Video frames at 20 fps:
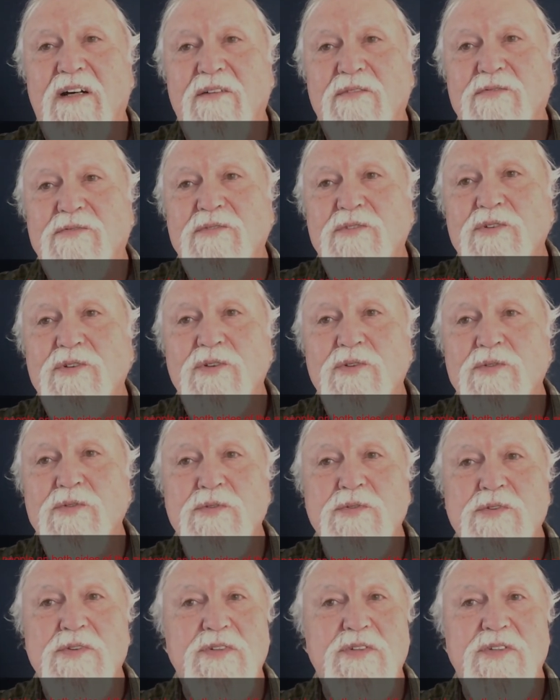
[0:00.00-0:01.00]

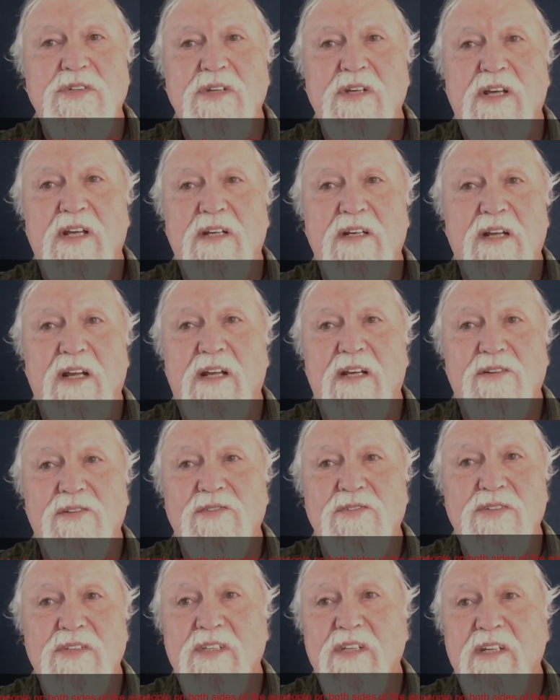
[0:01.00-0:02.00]
news, and you
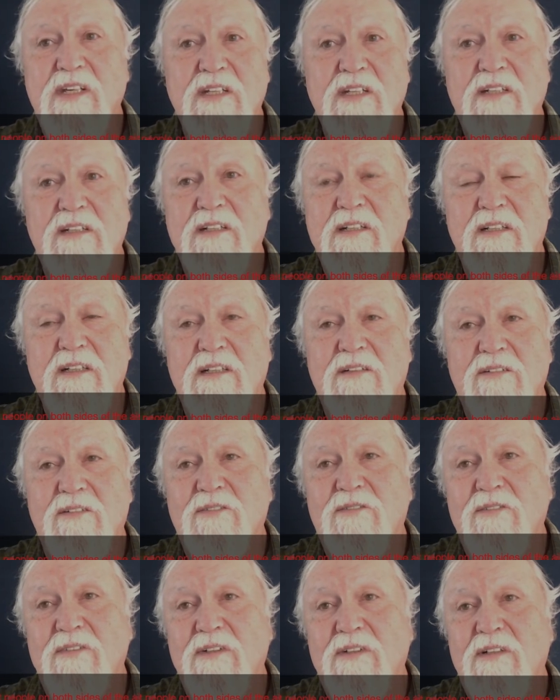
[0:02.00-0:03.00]
see it
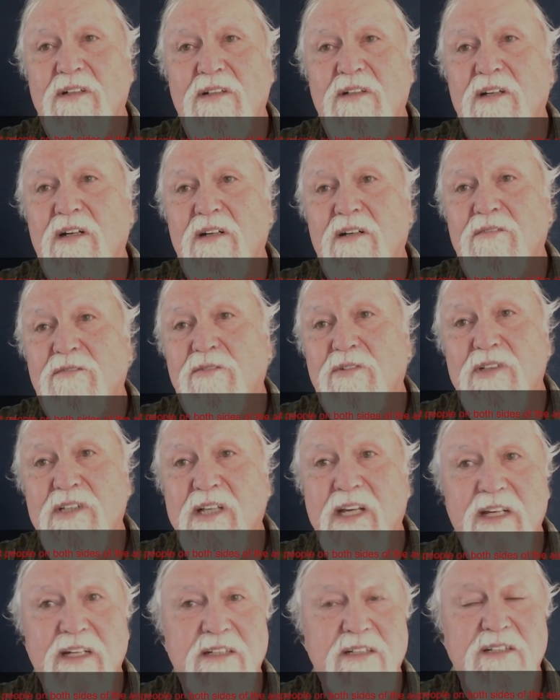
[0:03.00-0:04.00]

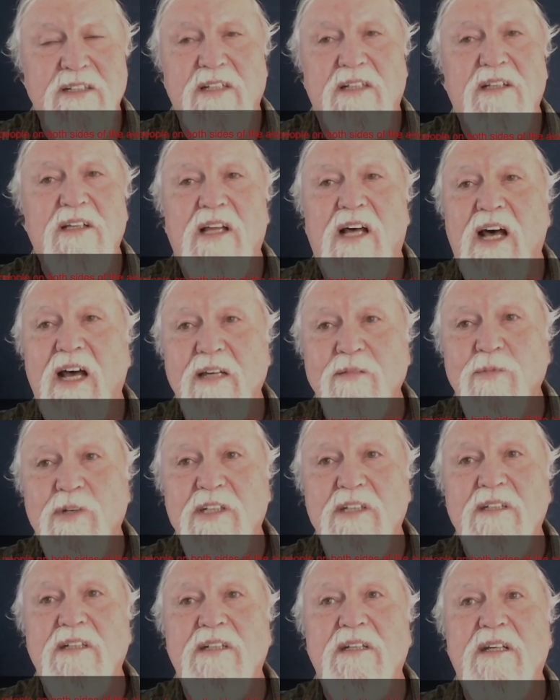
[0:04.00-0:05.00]
related to
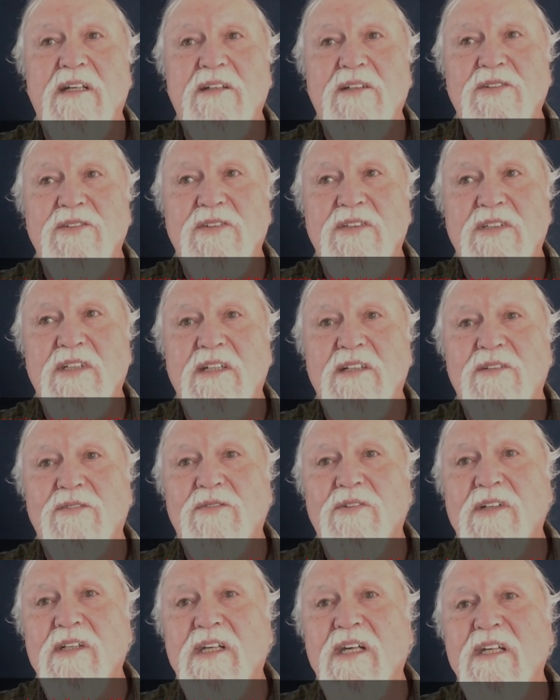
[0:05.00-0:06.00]
climate, and you see it
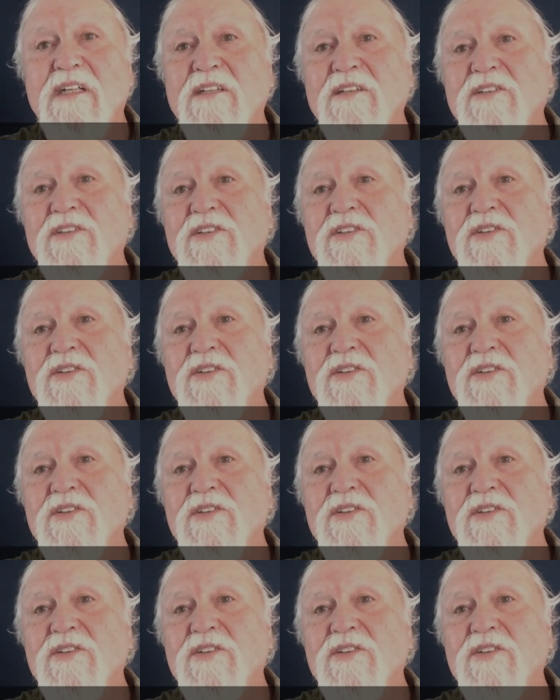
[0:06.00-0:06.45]
related